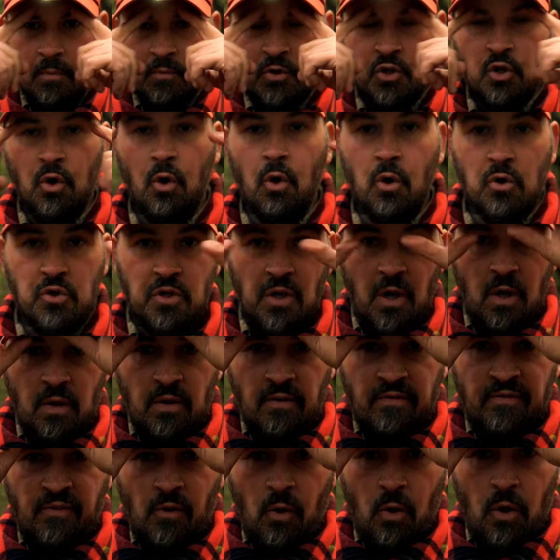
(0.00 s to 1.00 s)
sores on
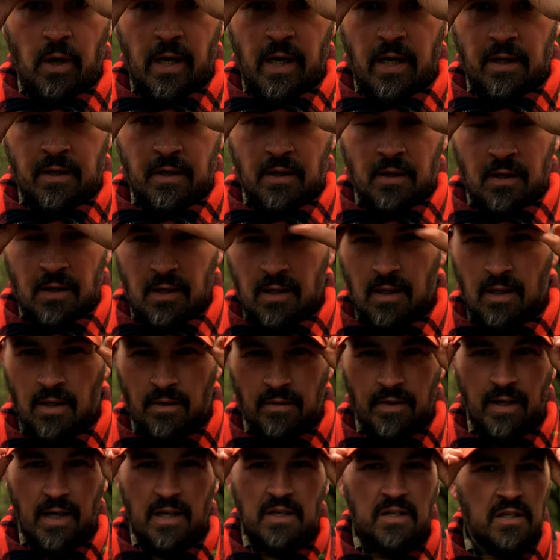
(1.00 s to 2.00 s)
the forehead.
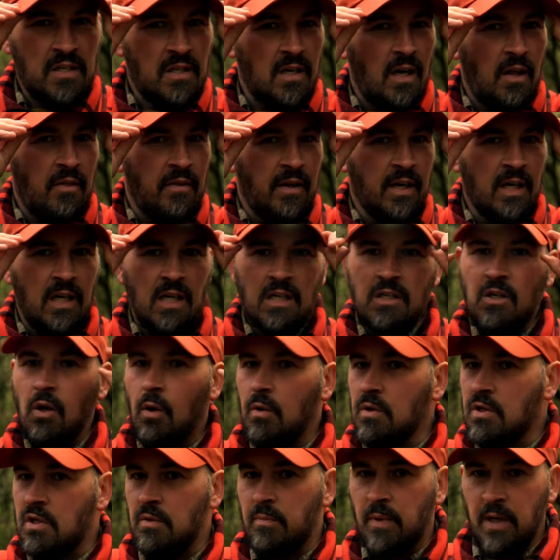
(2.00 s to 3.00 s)
This, I think, is
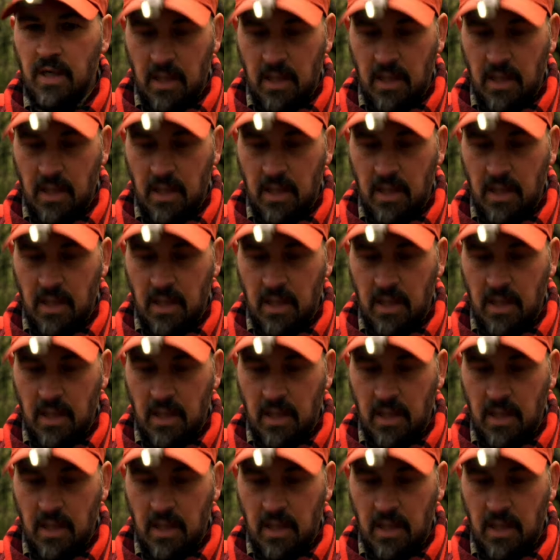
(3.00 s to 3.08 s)
going to